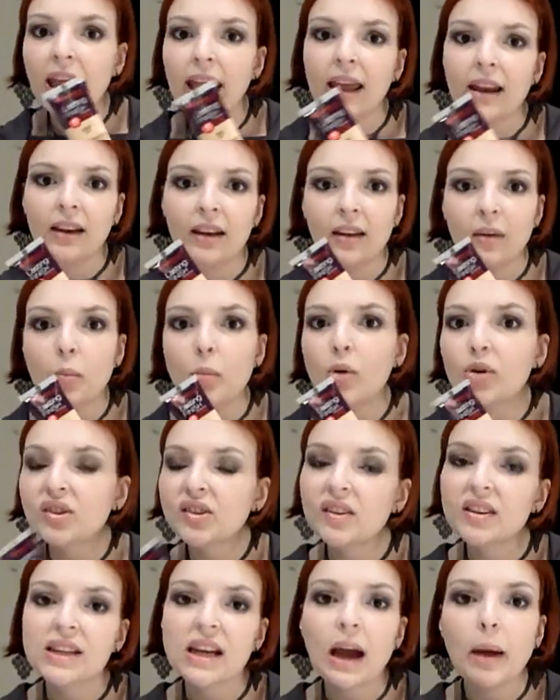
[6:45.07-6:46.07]
and most
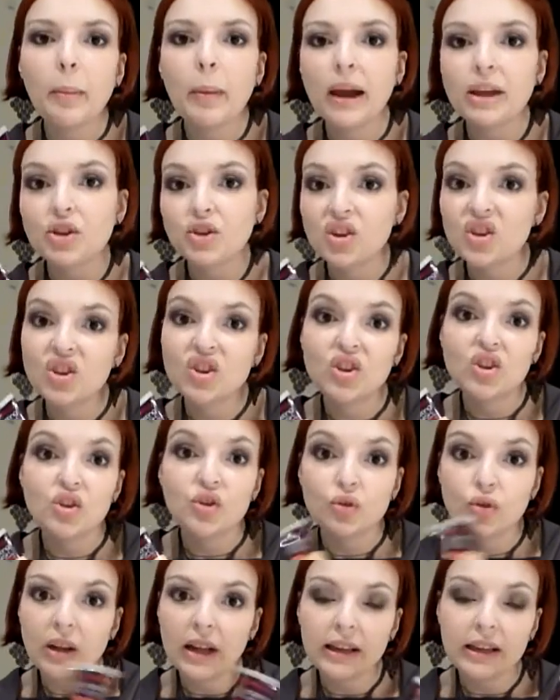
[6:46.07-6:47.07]
of the time I just
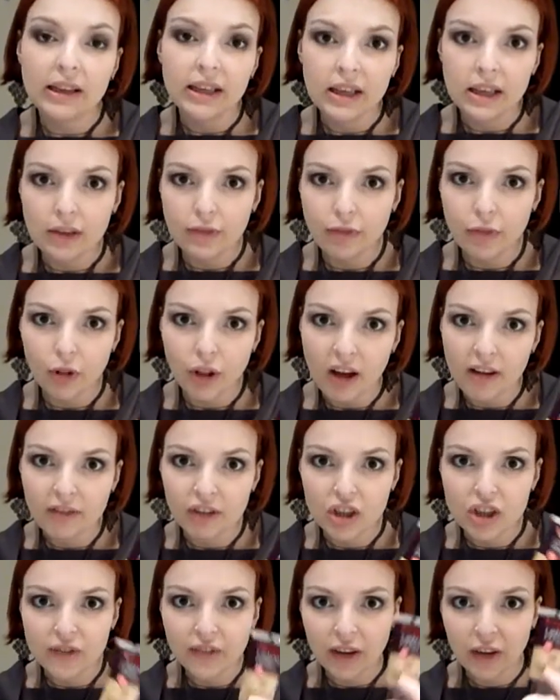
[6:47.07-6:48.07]
do not need full
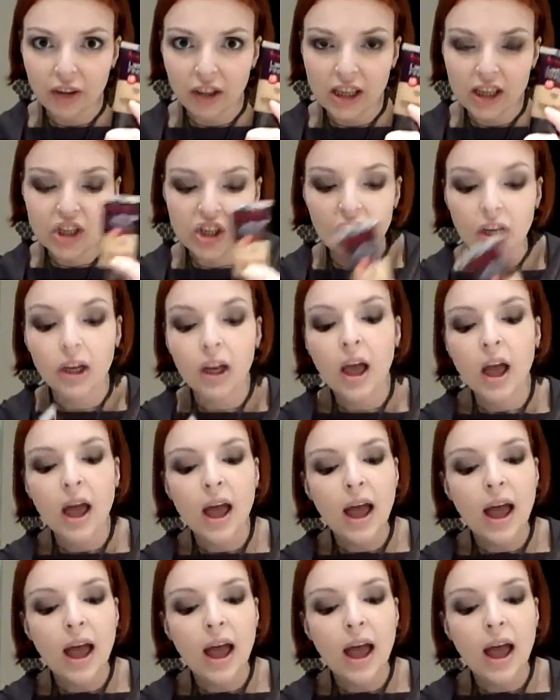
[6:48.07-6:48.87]
coverage foundation.